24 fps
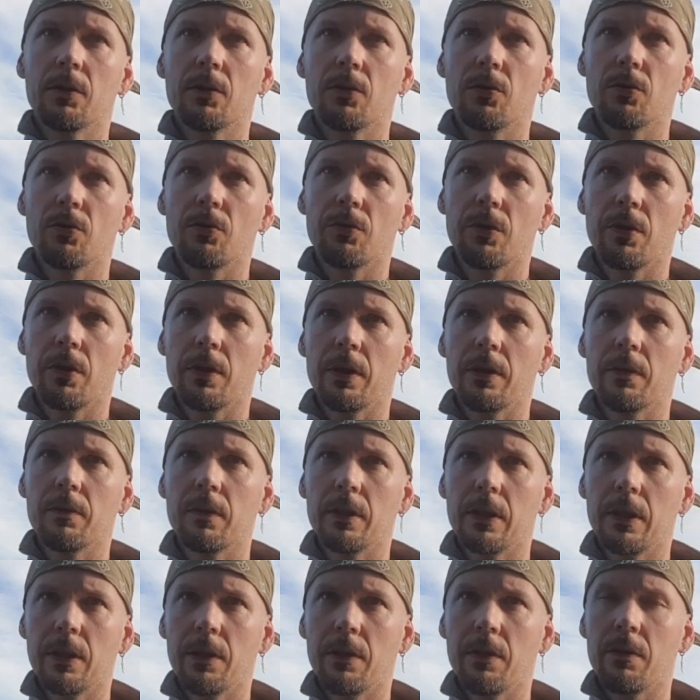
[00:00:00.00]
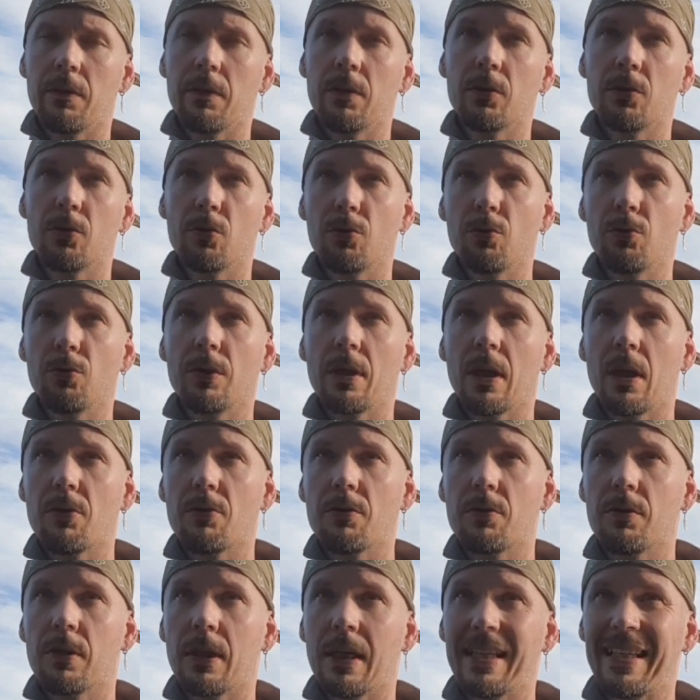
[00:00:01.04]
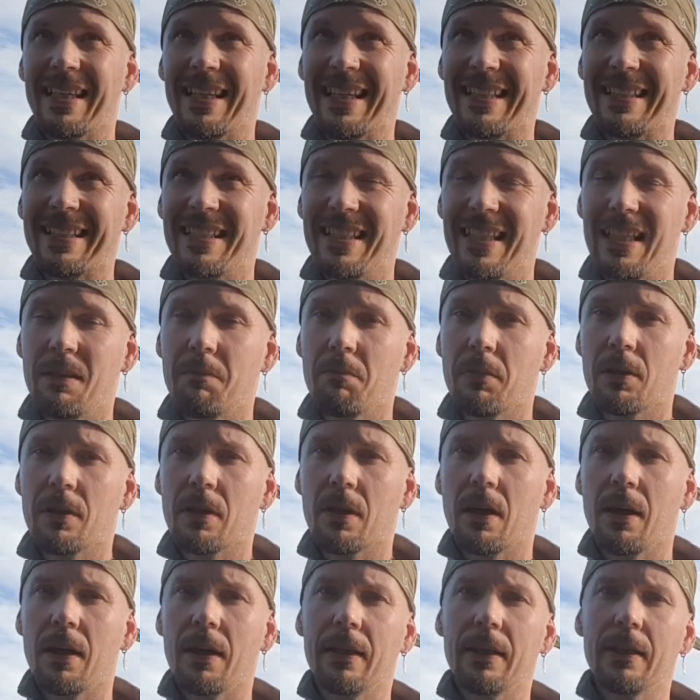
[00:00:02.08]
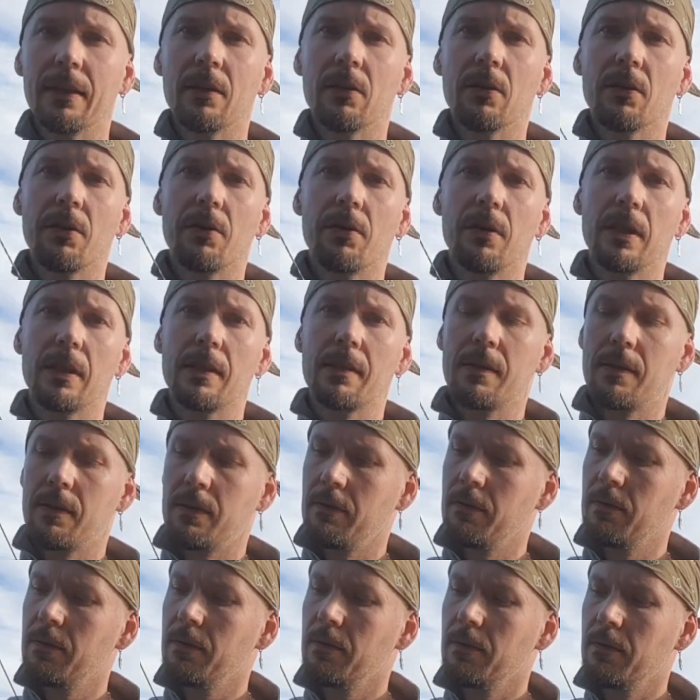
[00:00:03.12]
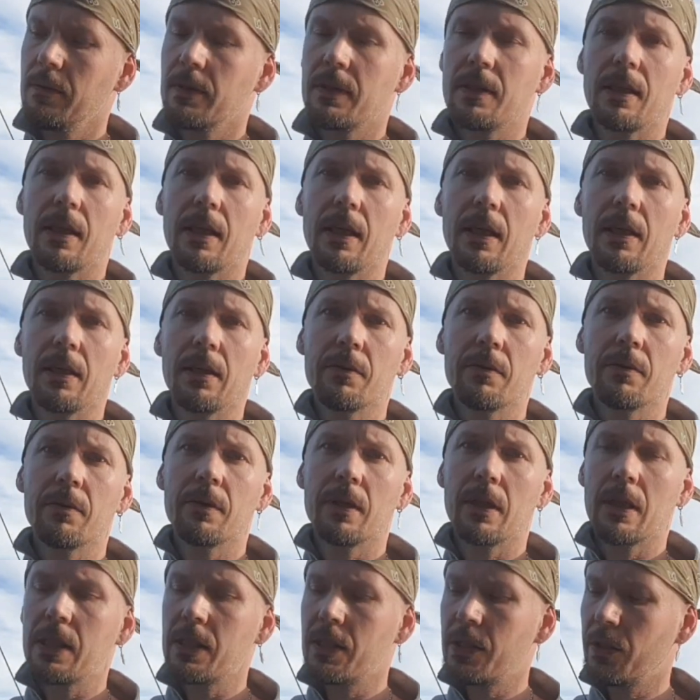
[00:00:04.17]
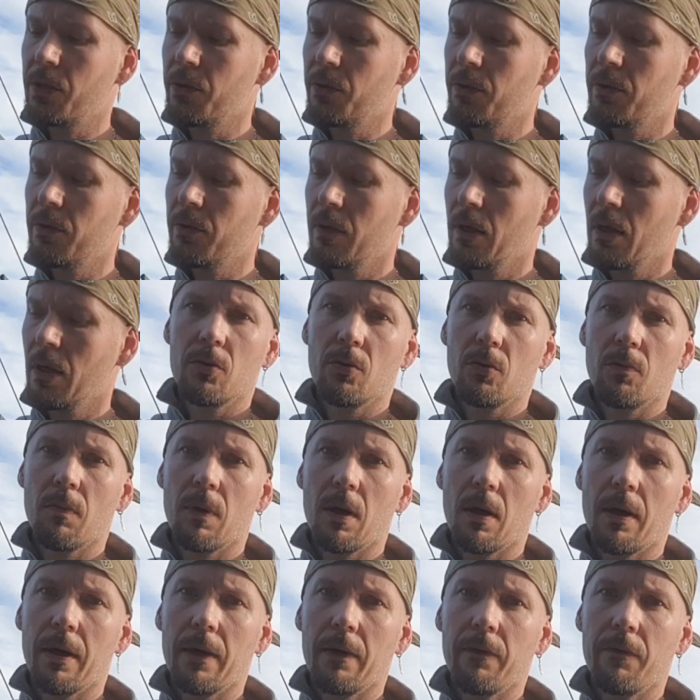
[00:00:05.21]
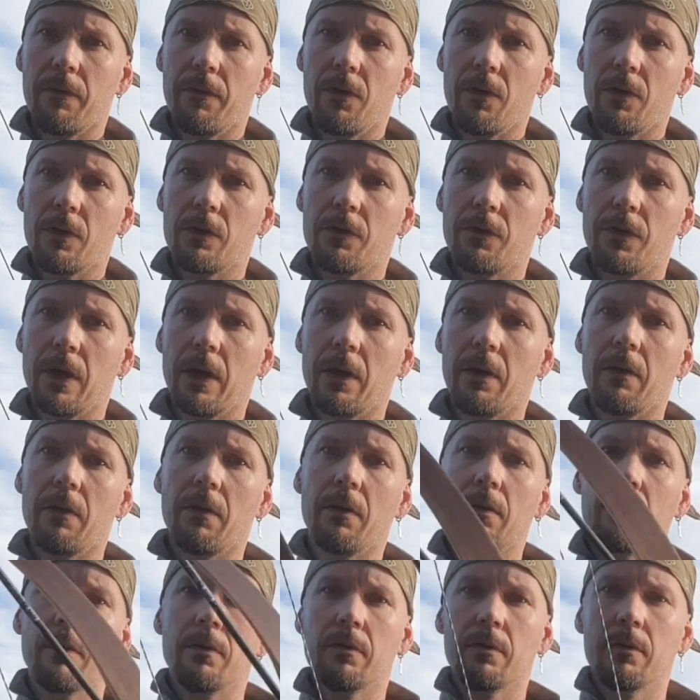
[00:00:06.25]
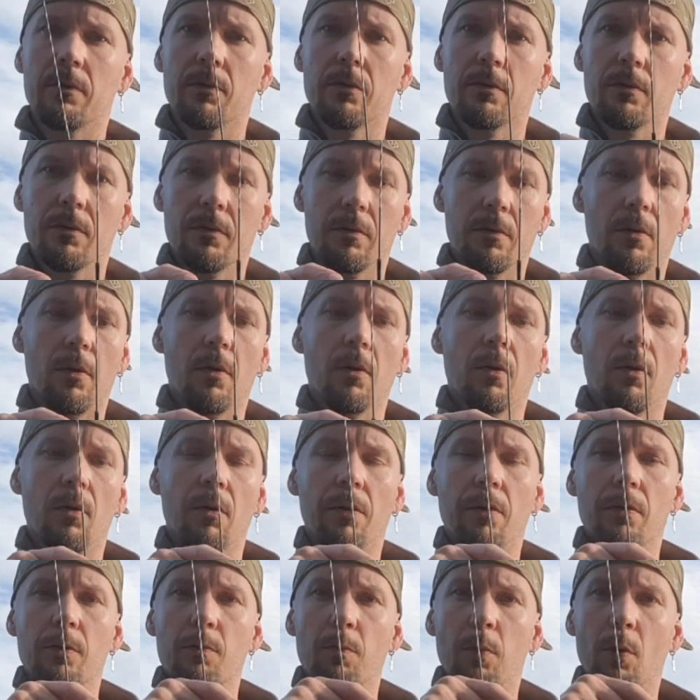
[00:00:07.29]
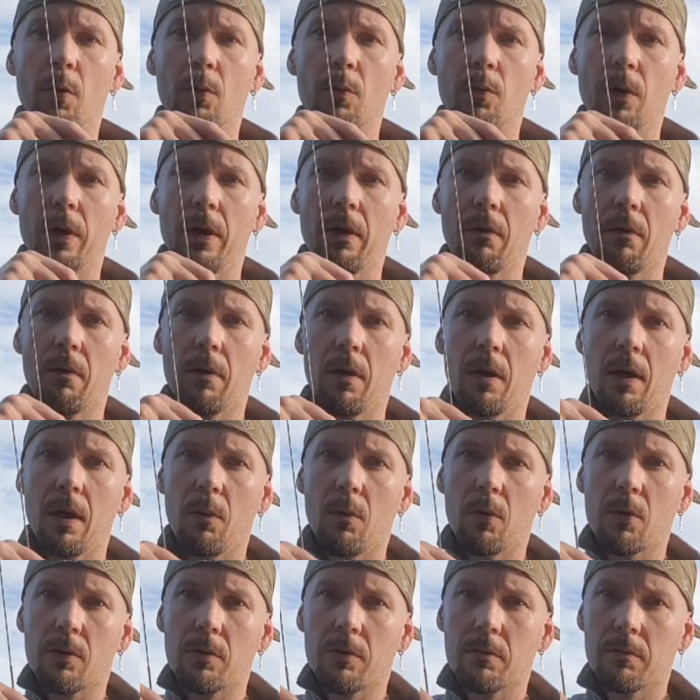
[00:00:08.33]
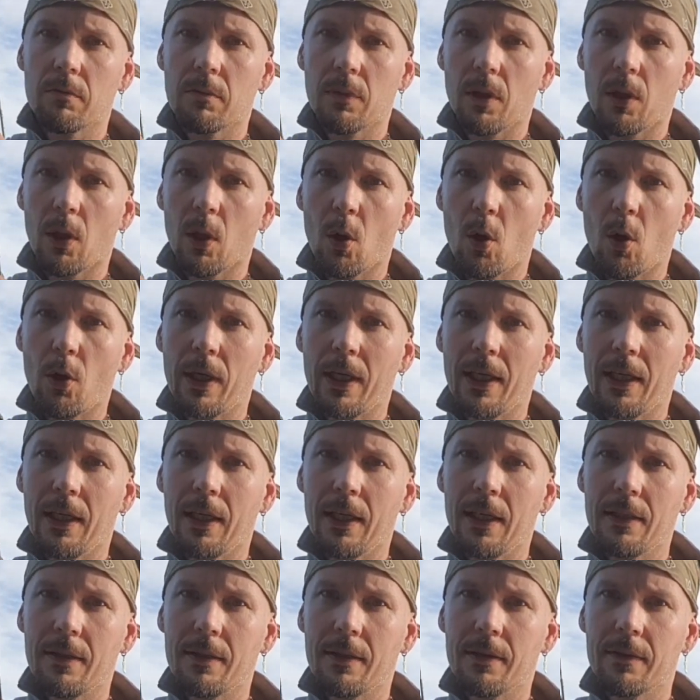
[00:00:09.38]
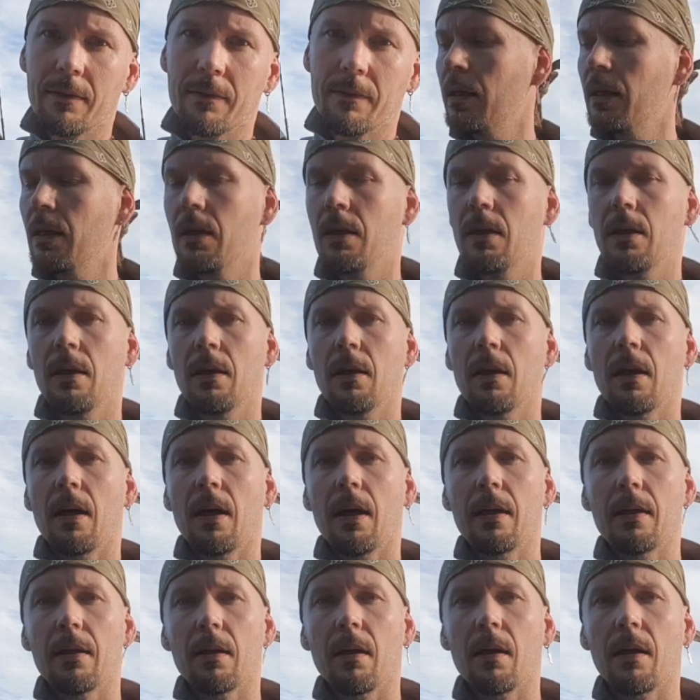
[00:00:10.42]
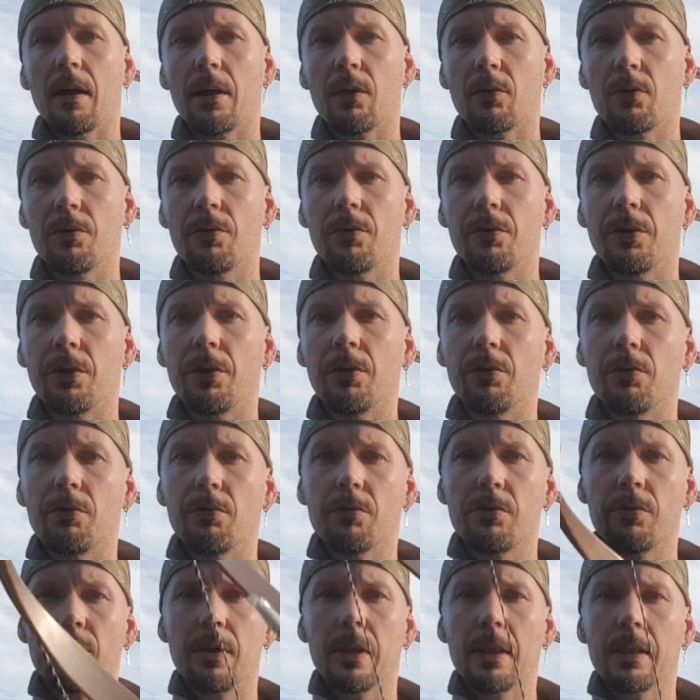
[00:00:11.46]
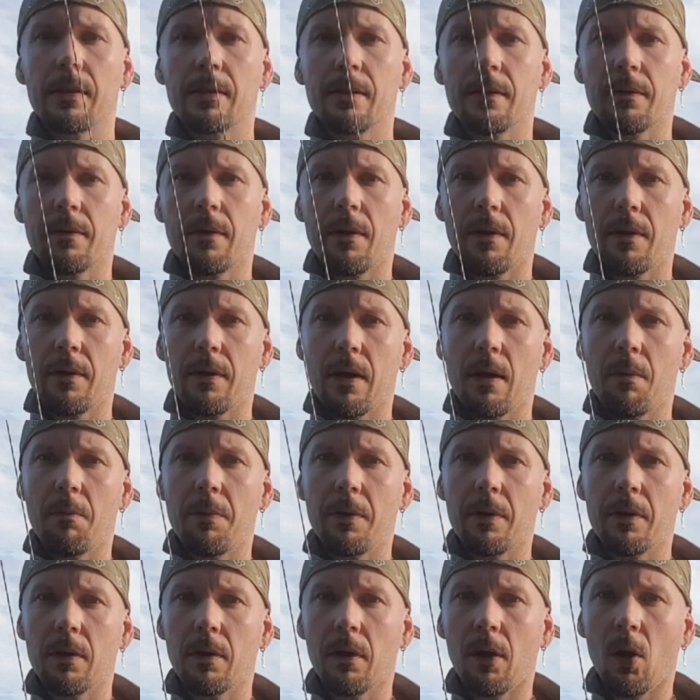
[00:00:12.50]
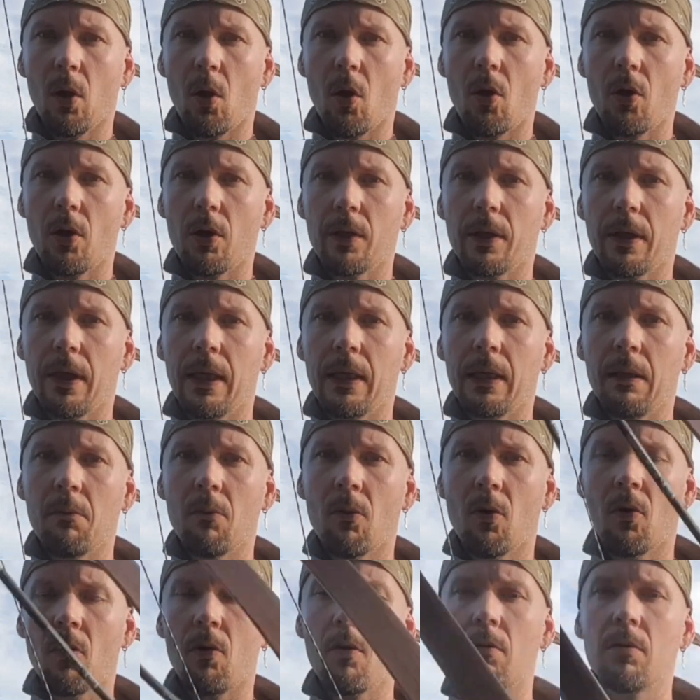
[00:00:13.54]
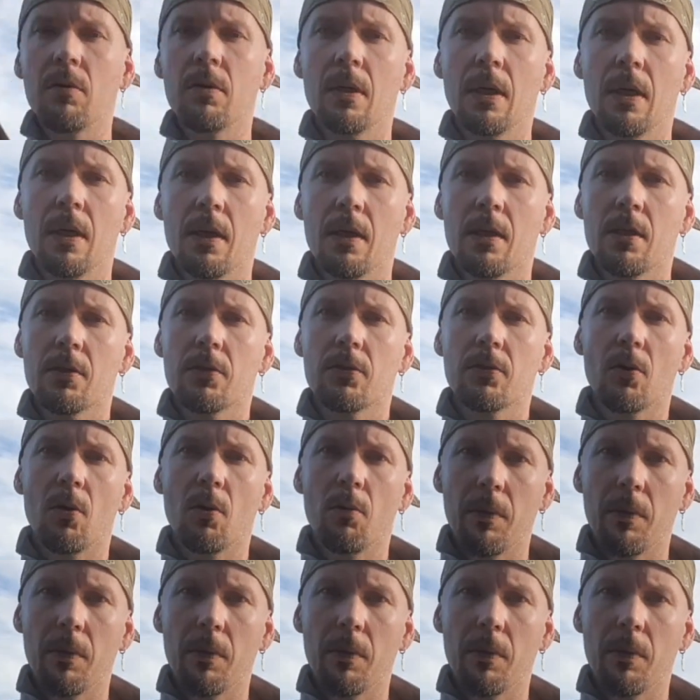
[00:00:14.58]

to the year 2018, but I got this skin issue to my first finger on the spot where I was locking it, and I couldn't use this thumb lock anymore. So